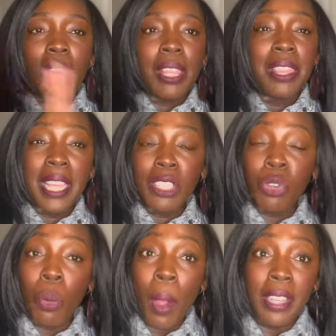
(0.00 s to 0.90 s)
Thanks for
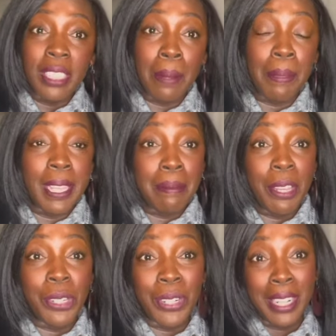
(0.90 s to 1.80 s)
watching. Please make
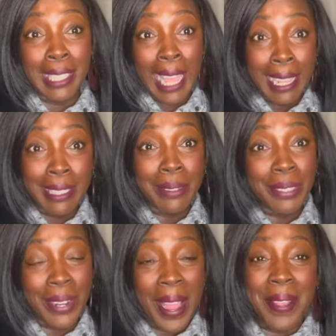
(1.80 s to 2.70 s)
sure to like,
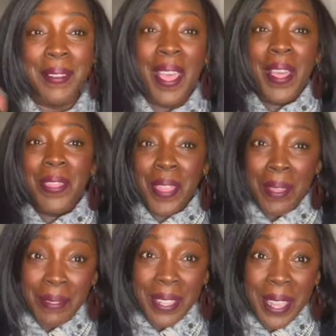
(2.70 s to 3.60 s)
subscribe,
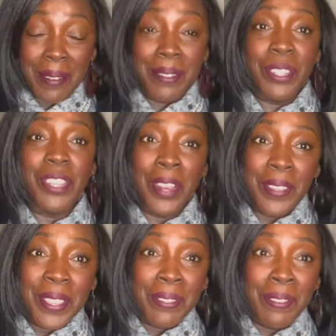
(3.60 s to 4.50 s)
thumbs up, share
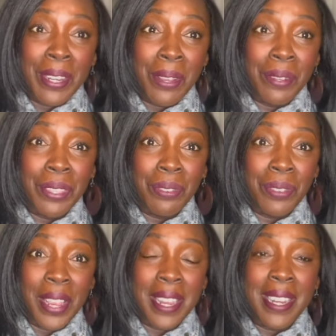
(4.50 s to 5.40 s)
this video with a
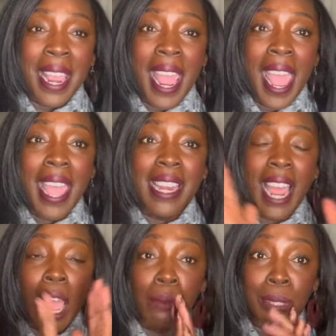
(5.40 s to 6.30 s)
friend, and
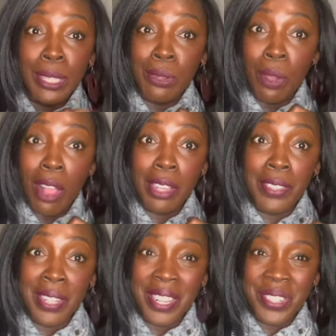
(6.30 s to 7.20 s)
I will see you all on the
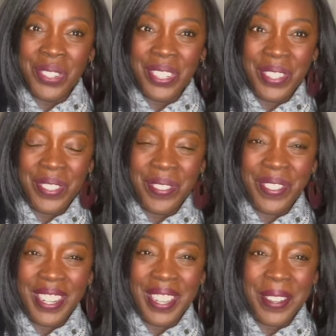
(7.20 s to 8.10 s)
next Trendy Thrift
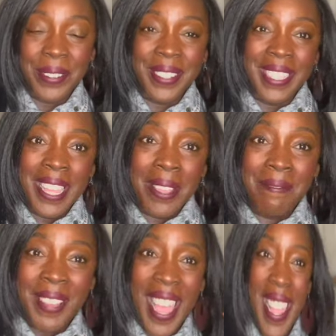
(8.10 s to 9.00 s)
video.
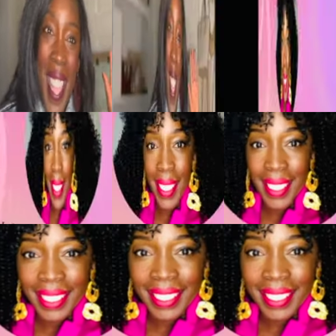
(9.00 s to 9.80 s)
Bye, y'all.